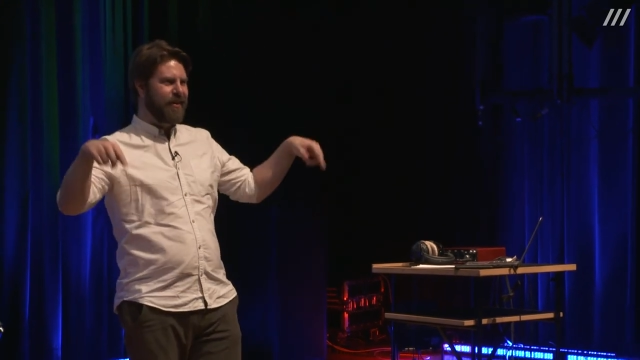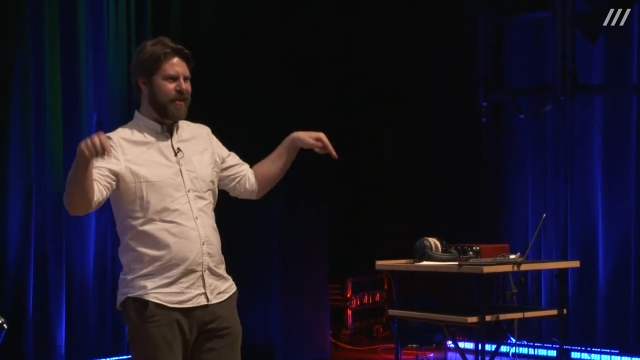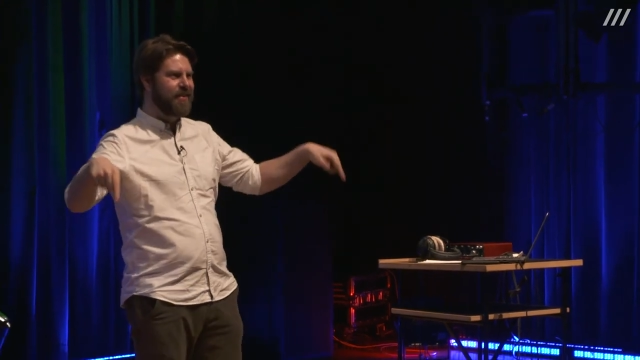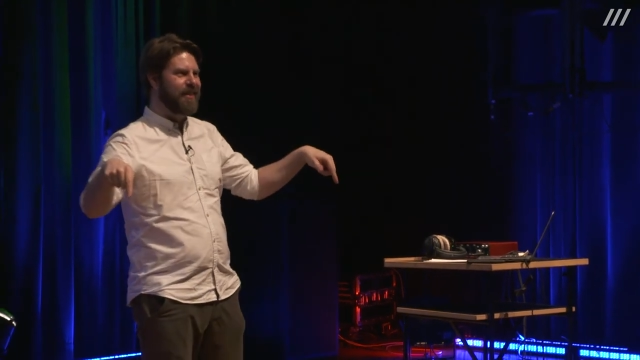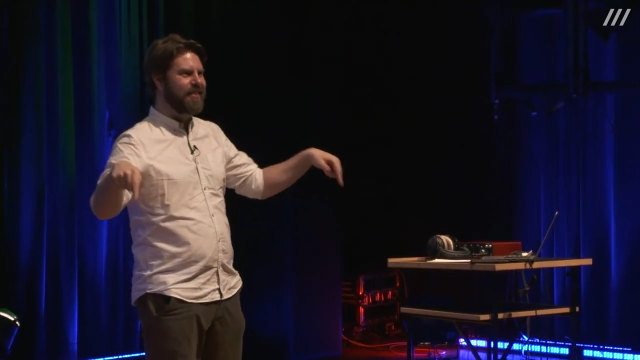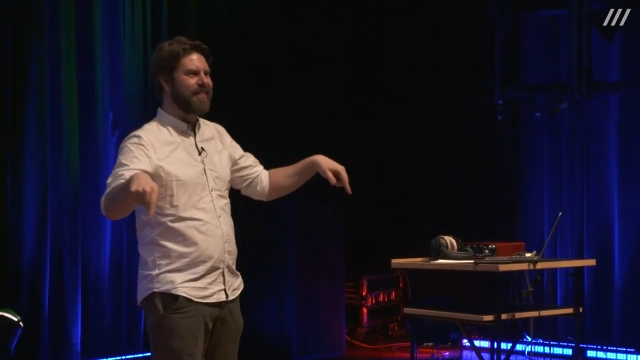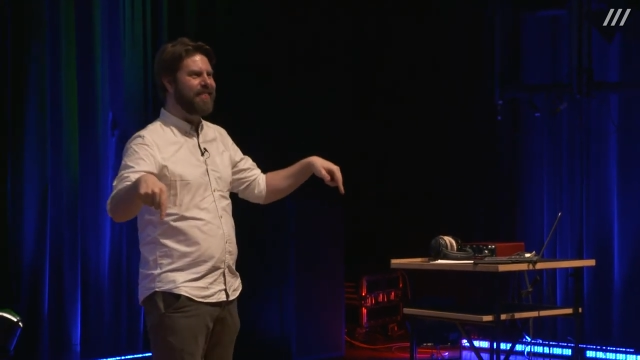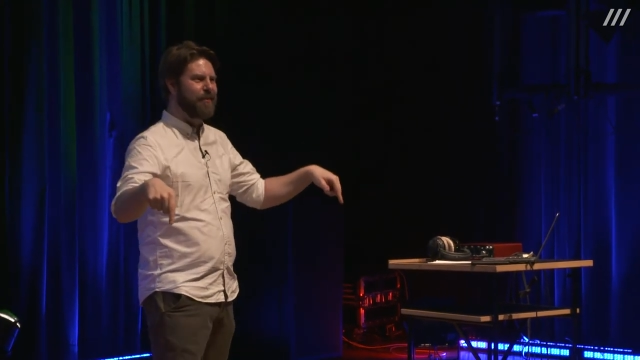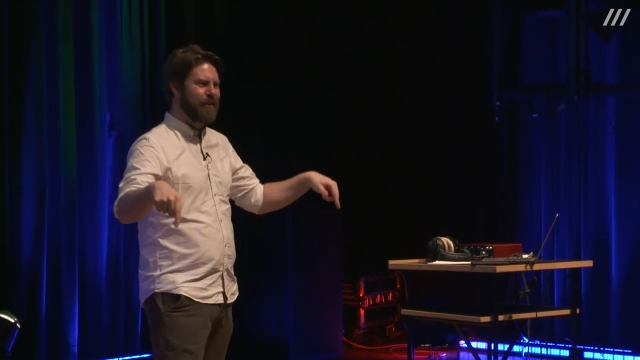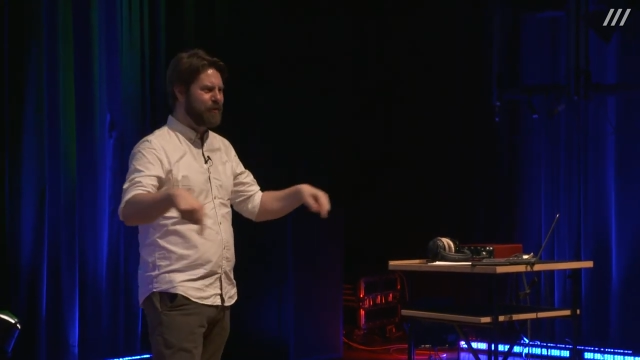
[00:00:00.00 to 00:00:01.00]
in this
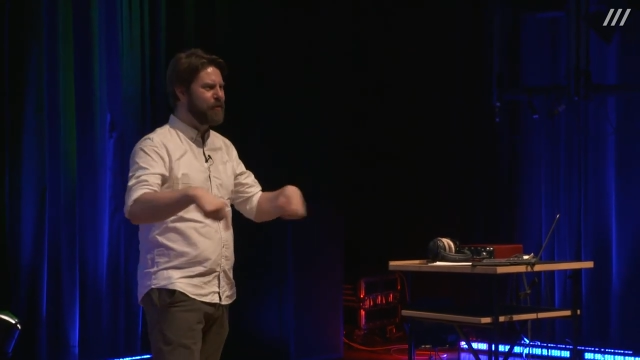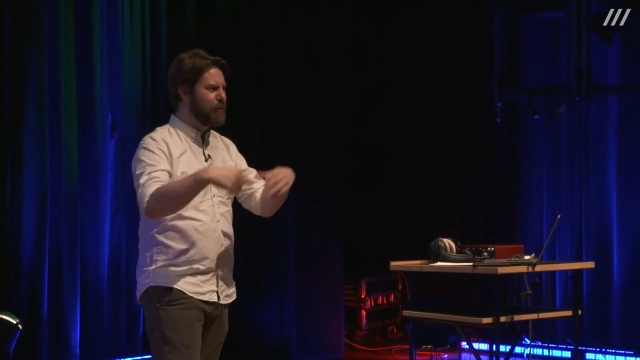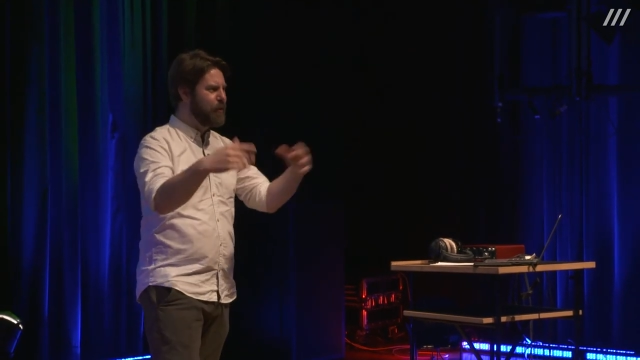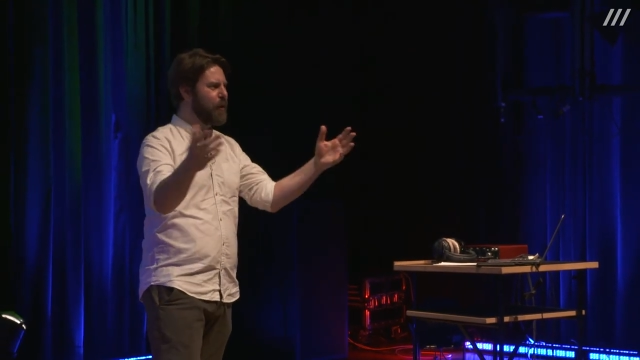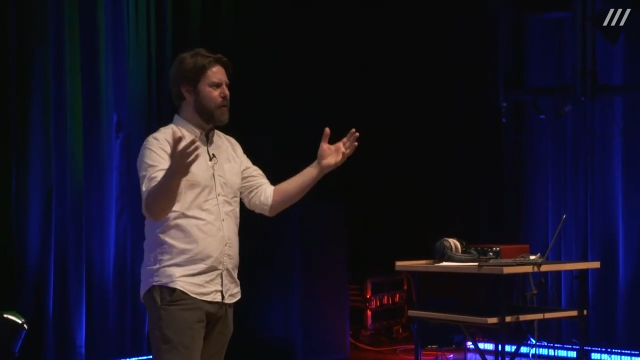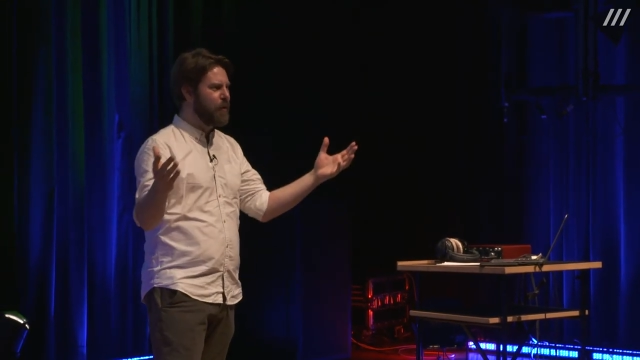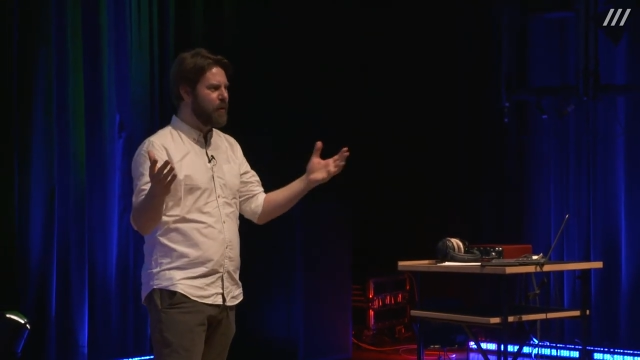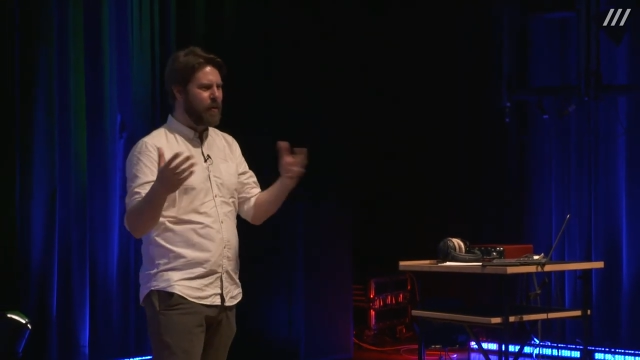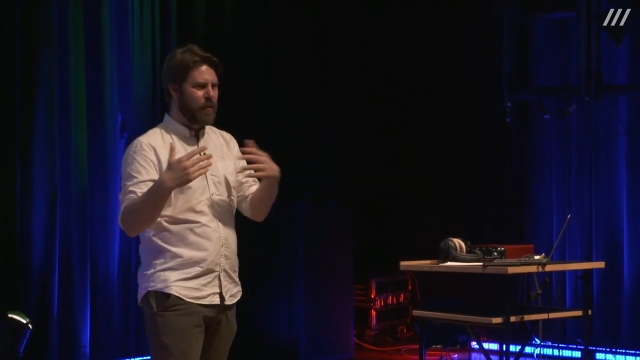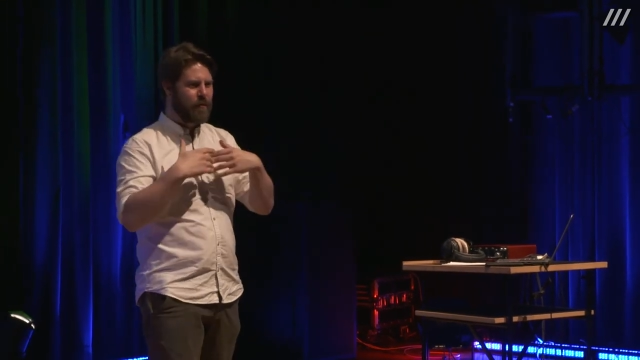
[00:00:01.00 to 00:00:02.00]
city, which you all know
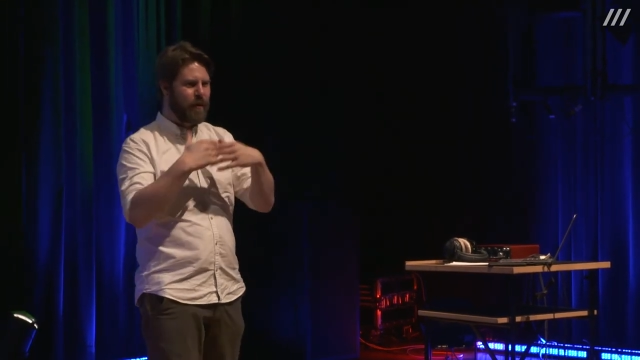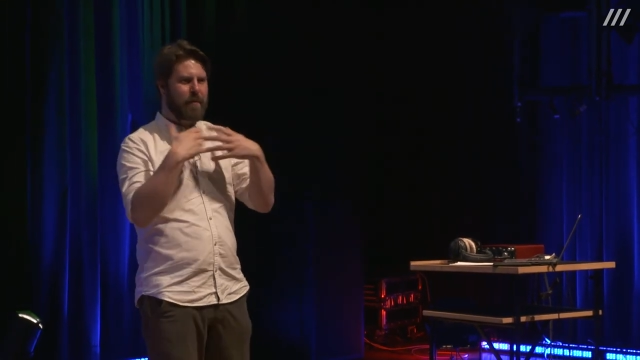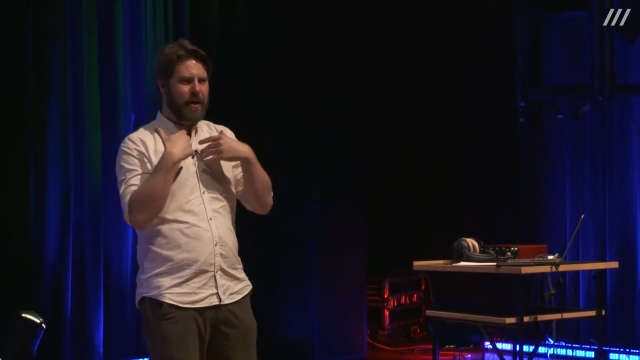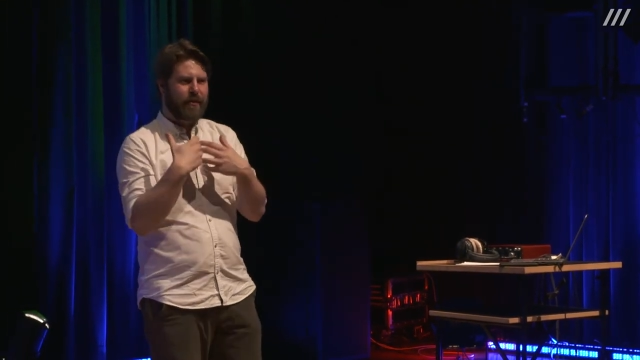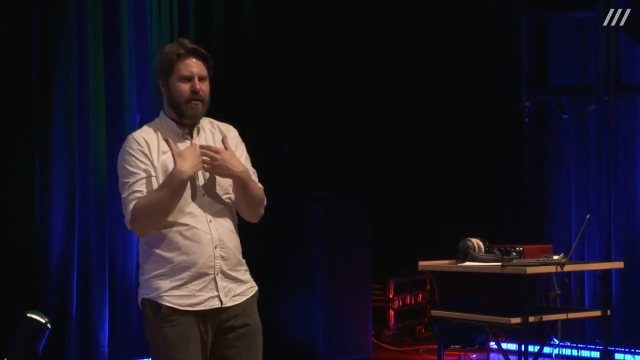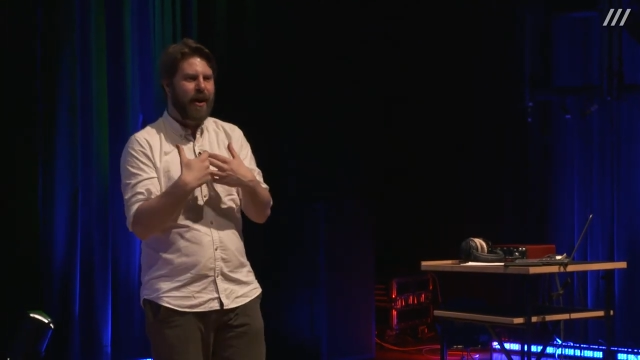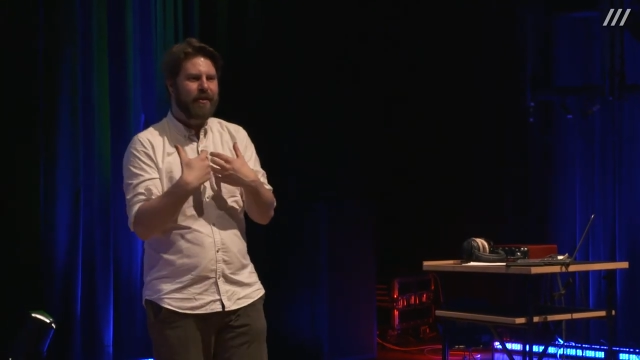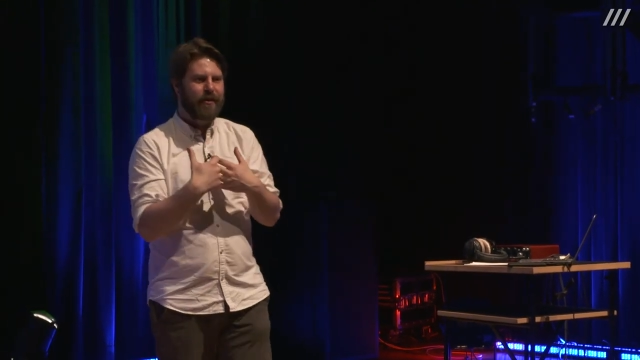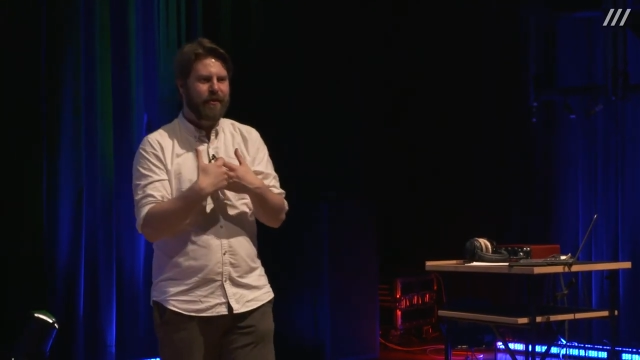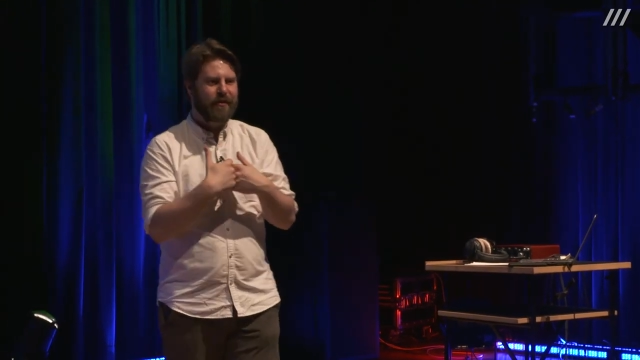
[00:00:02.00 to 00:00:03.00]
far better than
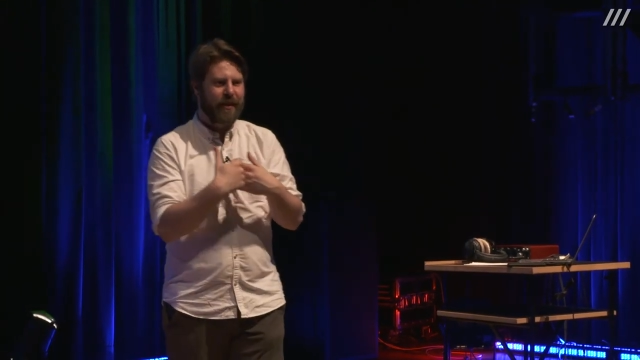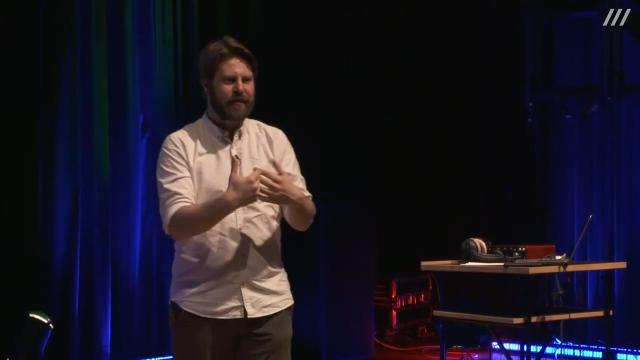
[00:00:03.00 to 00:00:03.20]
I do as,